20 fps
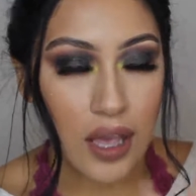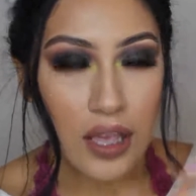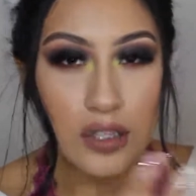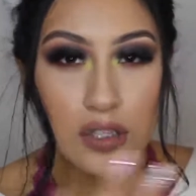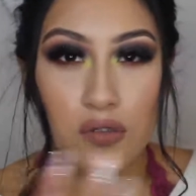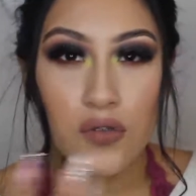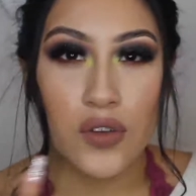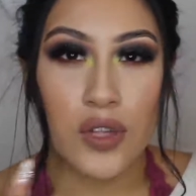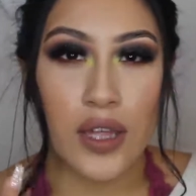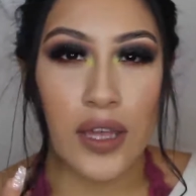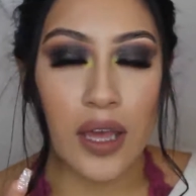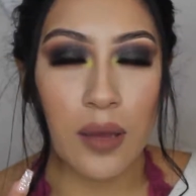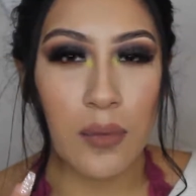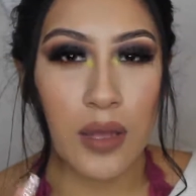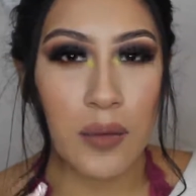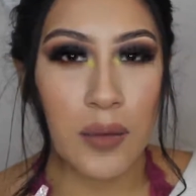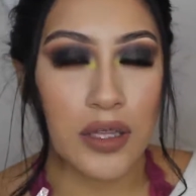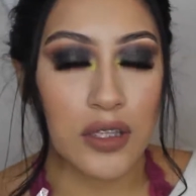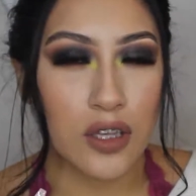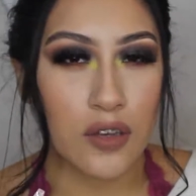I just feel like I
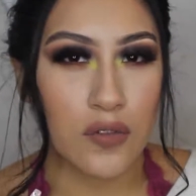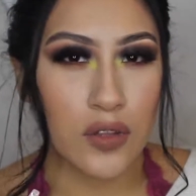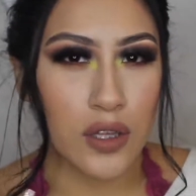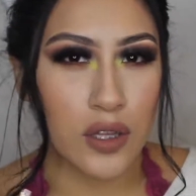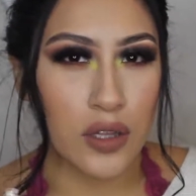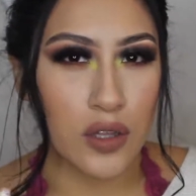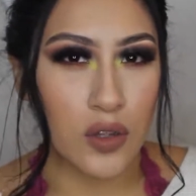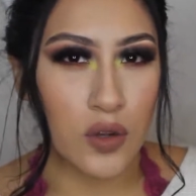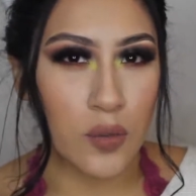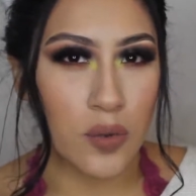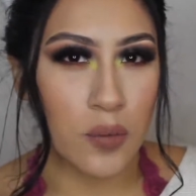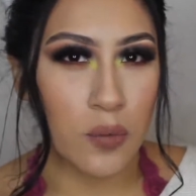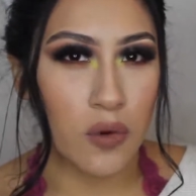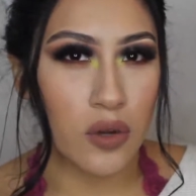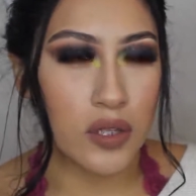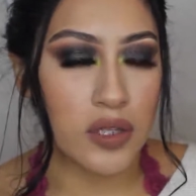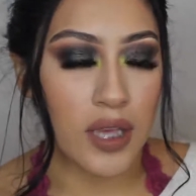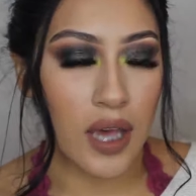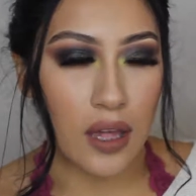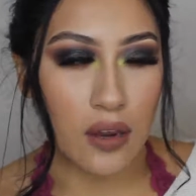made myself look a little bit
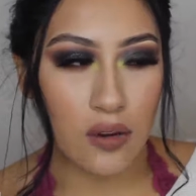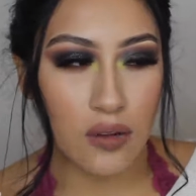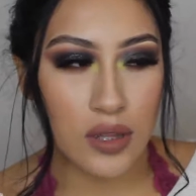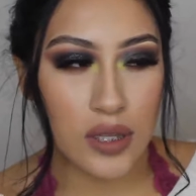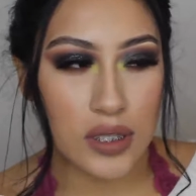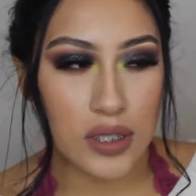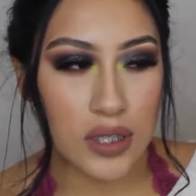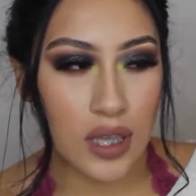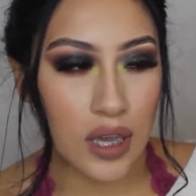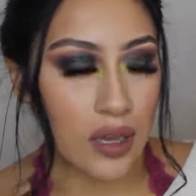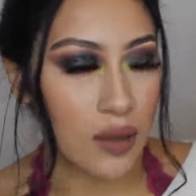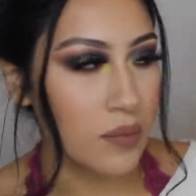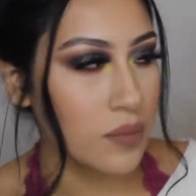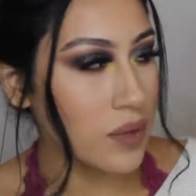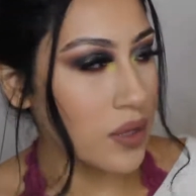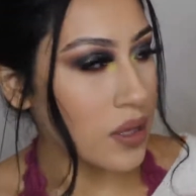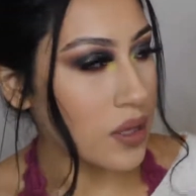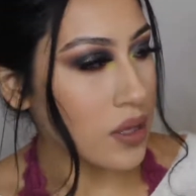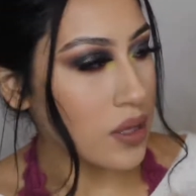more tanner this time